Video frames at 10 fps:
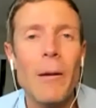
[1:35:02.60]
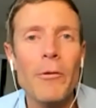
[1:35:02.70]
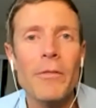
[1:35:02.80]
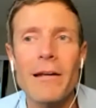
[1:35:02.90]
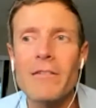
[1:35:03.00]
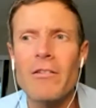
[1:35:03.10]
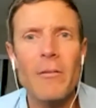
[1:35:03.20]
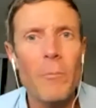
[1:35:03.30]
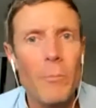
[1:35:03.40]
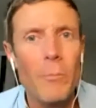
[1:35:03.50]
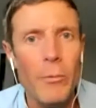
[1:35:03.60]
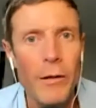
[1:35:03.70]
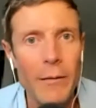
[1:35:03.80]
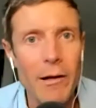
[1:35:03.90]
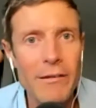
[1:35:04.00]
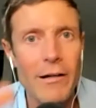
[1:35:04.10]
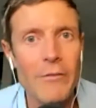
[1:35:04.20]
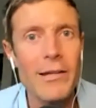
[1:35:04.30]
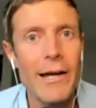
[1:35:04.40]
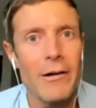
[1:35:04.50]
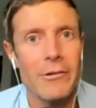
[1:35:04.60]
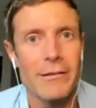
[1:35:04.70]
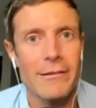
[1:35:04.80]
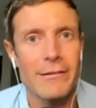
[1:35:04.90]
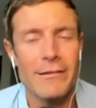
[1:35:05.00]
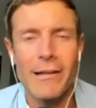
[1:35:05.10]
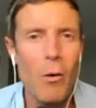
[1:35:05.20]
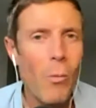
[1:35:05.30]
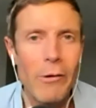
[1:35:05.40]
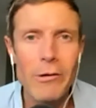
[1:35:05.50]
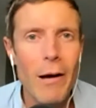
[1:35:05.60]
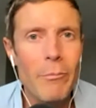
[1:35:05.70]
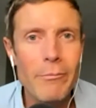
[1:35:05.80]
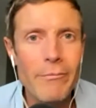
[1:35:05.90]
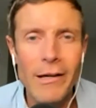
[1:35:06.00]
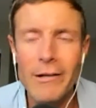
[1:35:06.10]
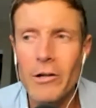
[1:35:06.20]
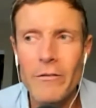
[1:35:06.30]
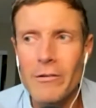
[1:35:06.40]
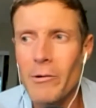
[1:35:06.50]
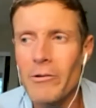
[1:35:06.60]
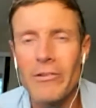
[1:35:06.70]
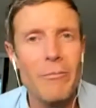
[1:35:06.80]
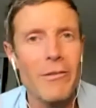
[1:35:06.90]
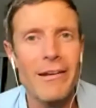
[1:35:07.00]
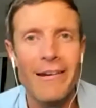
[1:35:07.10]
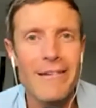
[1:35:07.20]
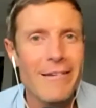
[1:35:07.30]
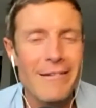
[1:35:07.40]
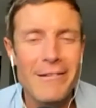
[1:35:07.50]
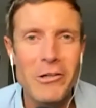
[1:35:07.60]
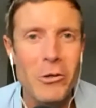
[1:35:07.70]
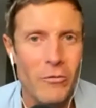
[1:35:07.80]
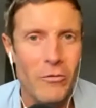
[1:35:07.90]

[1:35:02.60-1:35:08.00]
things just to bring myself down because I got wound up. I got nervous about something, and it just took over.